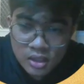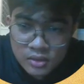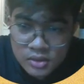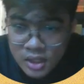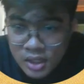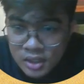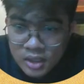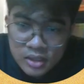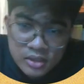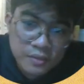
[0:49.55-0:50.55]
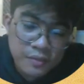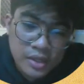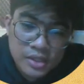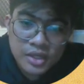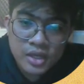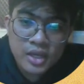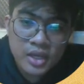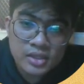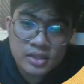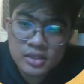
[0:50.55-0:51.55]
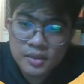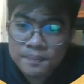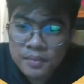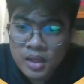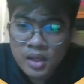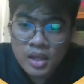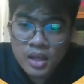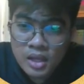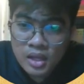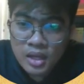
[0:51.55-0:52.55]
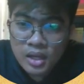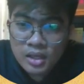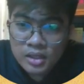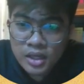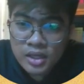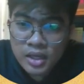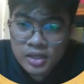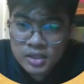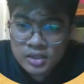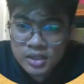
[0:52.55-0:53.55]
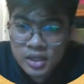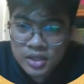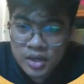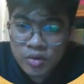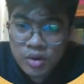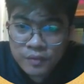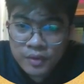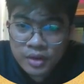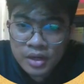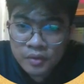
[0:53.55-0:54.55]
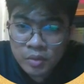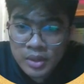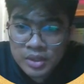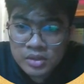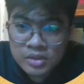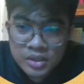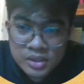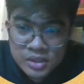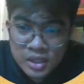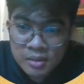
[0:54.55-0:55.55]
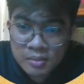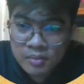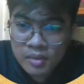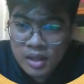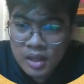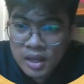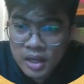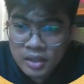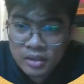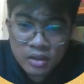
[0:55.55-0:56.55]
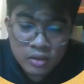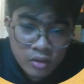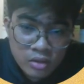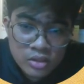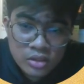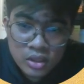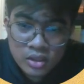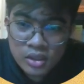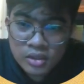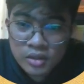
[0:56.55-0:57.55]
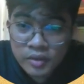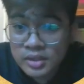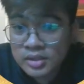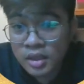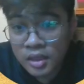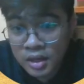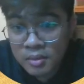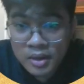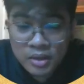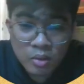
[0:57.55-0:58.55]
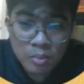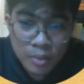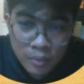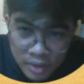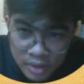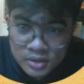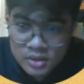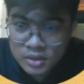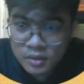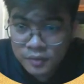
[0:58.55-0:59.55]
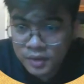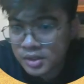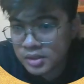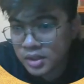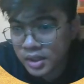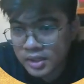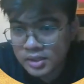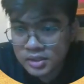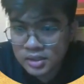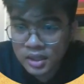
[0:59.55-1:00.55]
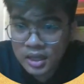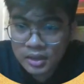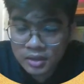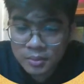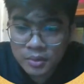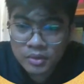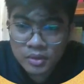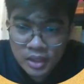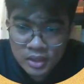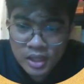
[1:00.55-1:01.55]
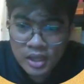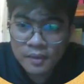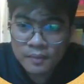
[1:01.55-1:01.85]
To start, let's define GIS. GIS is a geographic information system, a technology that integrates three main components. First is the attribute data.